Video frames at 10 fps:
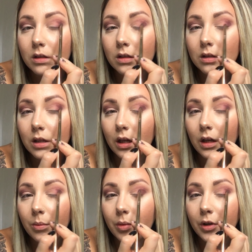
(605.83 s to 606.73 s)
just
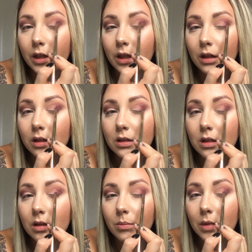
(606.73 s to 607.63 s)
kind of bring it
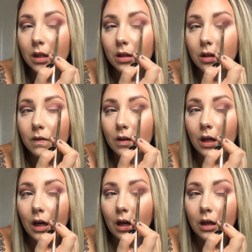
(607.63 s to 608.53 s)
into the middle of the
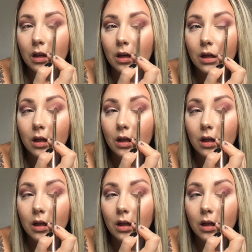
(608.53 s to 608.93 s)
eye.